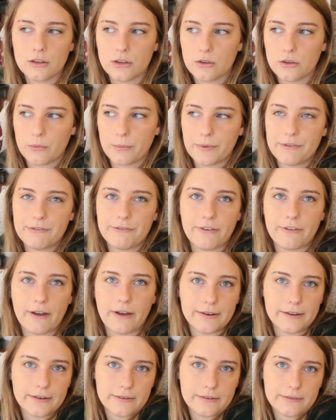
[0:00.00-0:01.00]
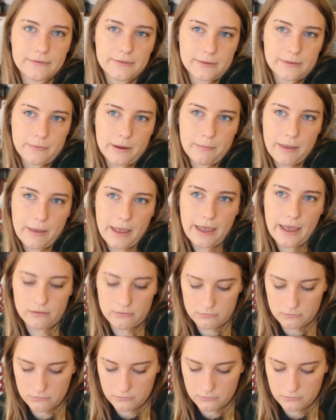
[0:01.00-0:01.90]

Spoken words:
only find it in my bag.